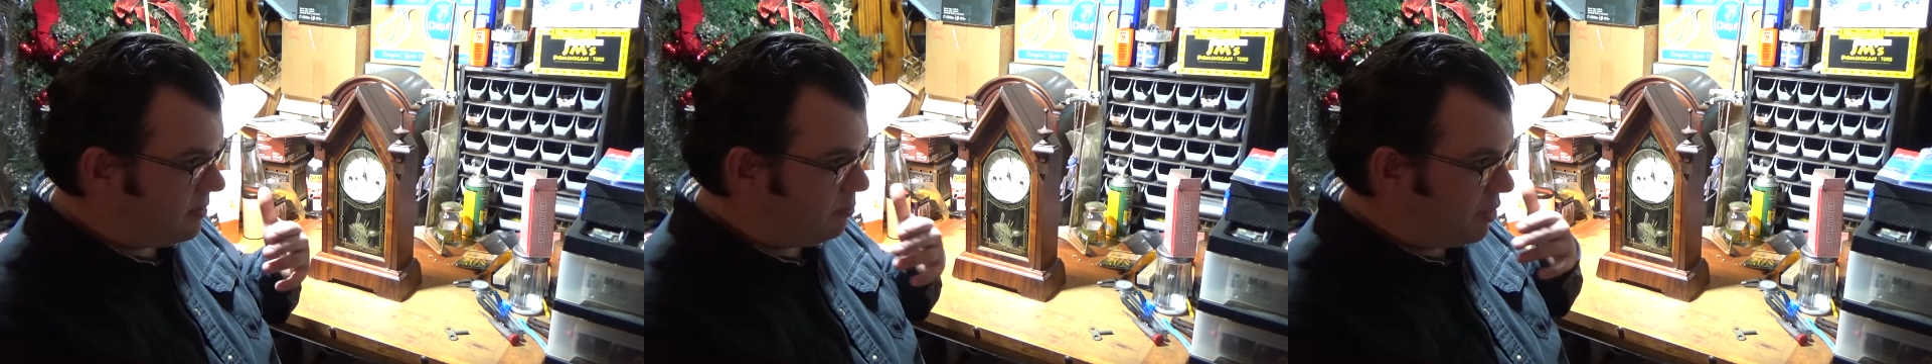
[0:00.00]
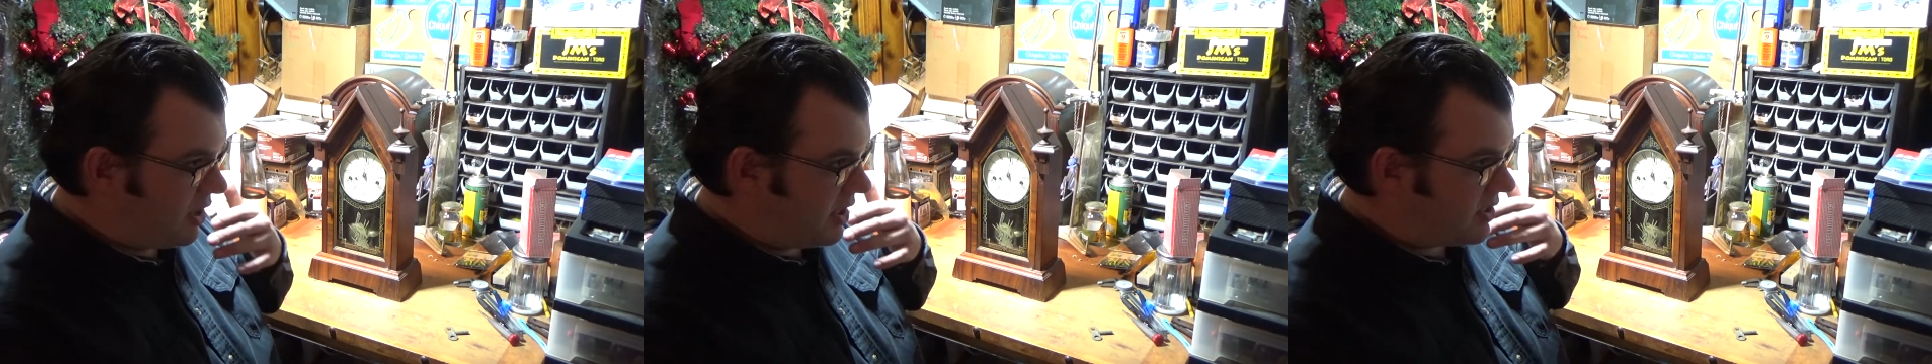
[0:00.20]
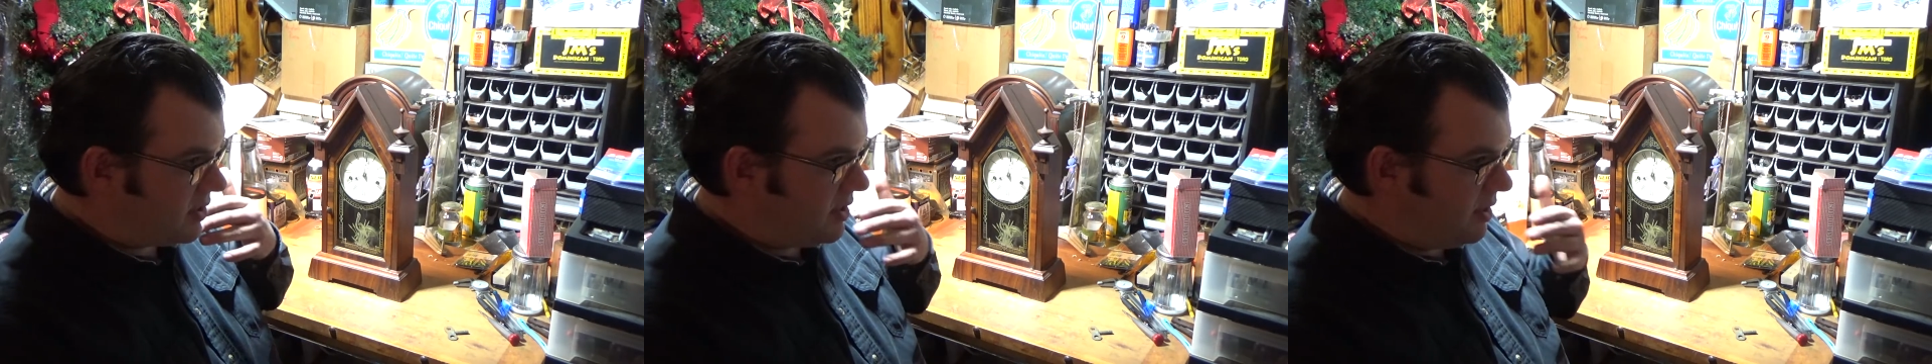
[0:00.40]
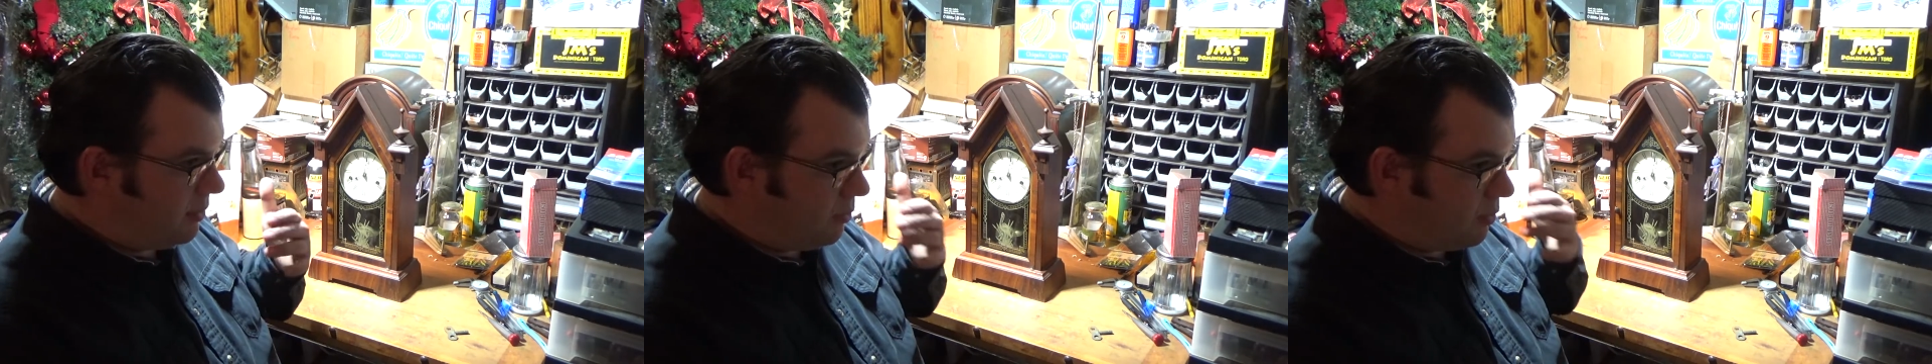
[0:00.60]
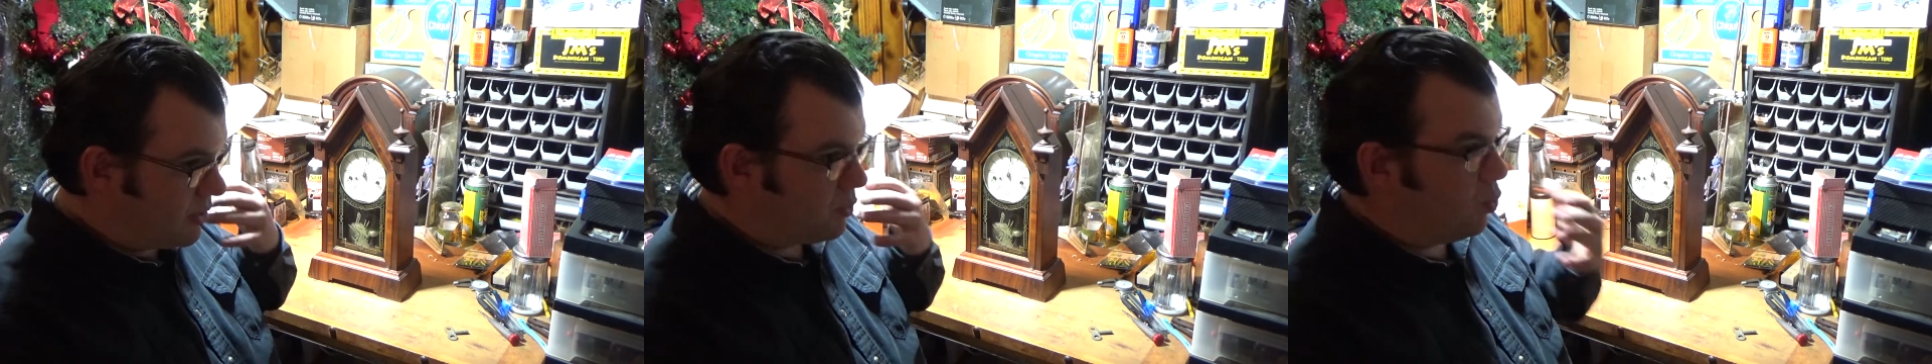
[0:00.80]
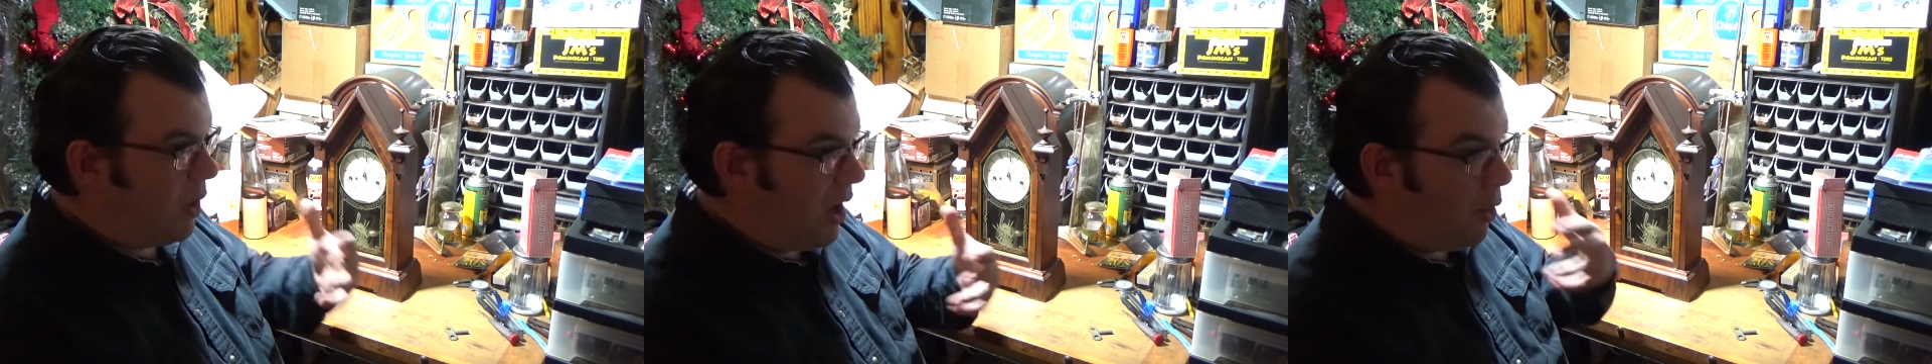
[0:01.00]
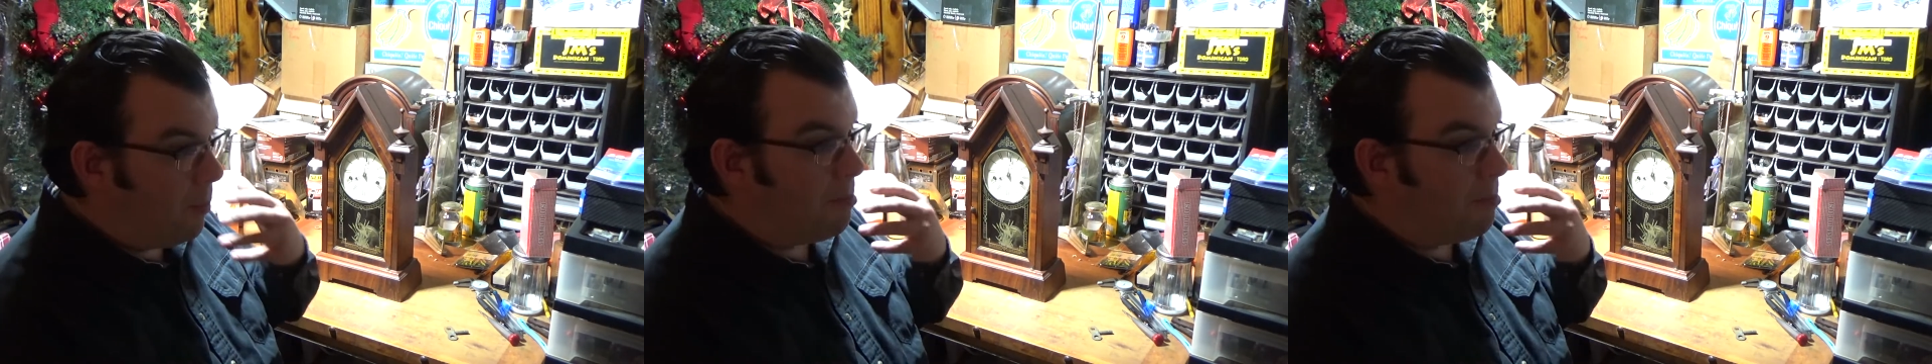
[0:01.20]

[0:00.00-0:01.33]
but it was well